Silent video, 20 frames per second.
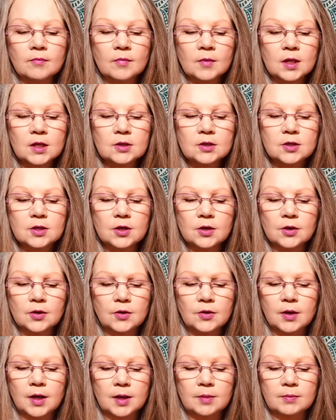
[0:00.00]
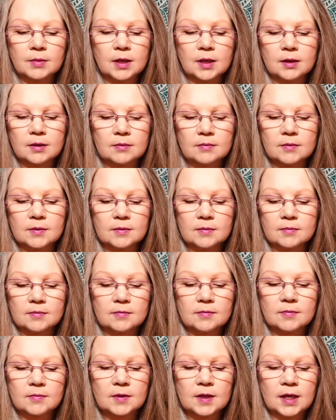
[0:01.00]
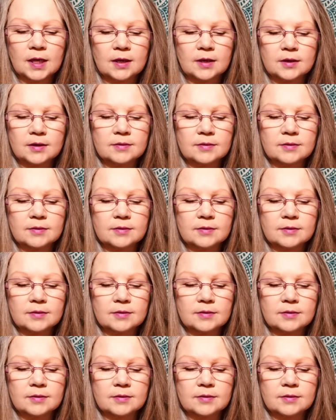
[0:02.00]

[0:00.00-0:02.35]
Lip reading: So I'm like,